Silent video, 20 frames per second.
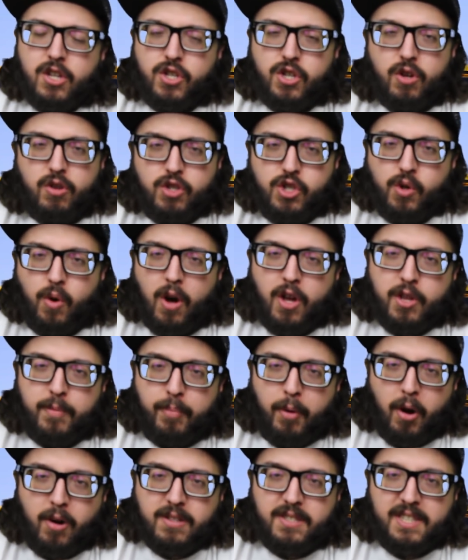Showed you all
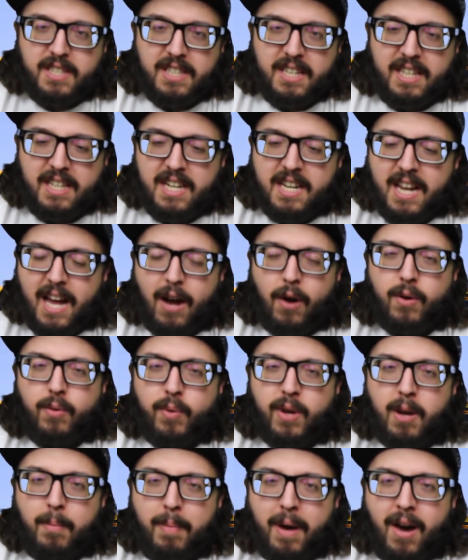the parts he needed, how he
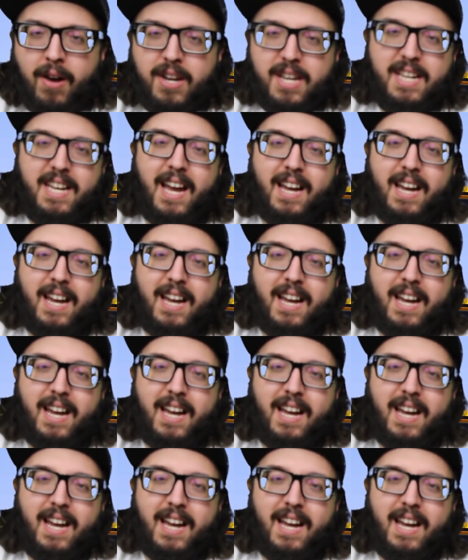went about it.